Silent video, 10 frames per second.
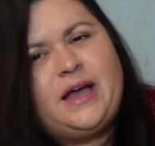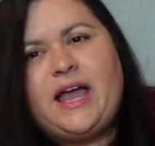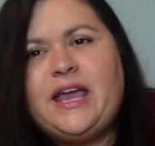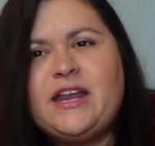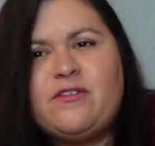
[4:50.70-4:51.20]

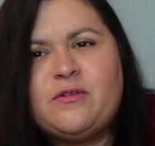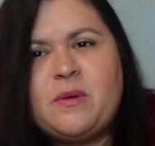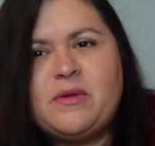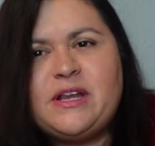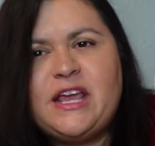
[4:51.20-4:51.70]
I can't even
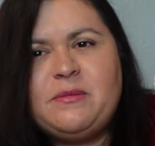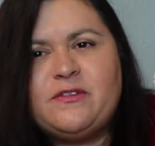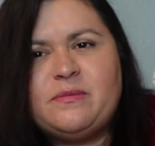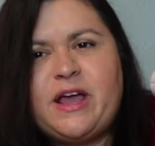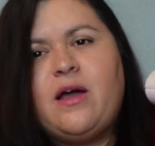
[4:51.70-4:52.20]
remember the name of
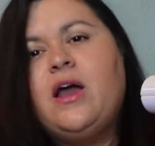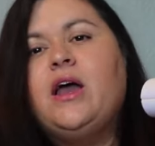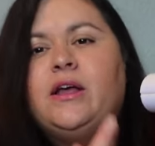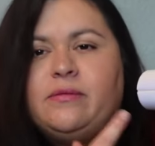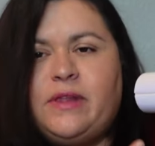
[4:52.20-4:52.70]
them now
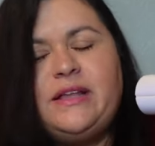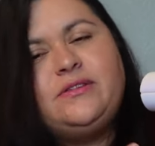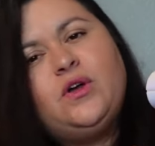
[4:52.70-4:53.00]
it's